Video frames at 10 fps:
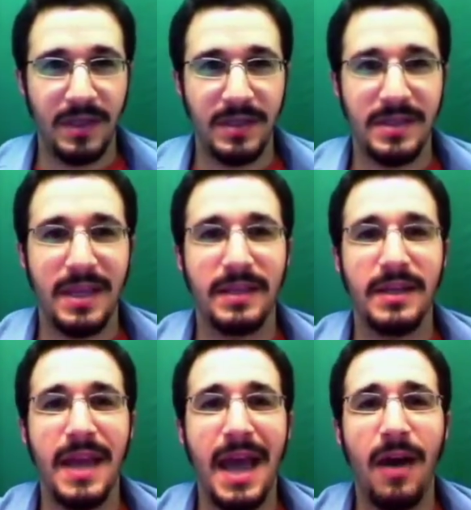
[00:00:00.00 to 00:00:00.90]
is
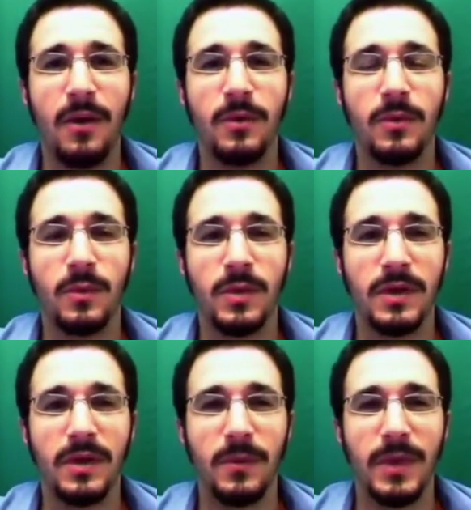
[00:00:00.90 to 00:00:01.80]
that now
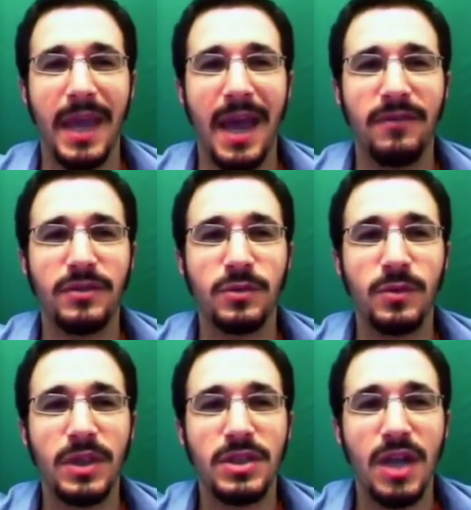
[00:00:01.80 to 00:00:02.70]
we have to
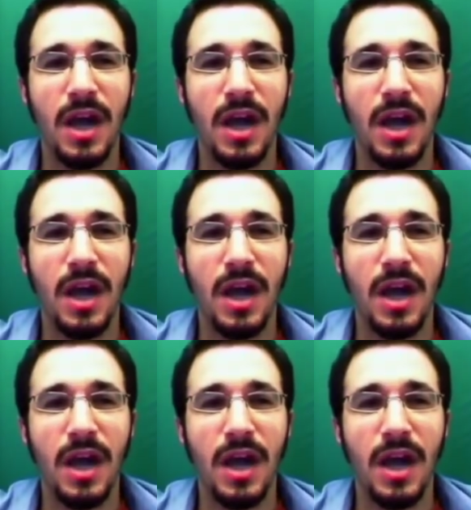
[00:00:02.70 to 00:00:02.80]
reach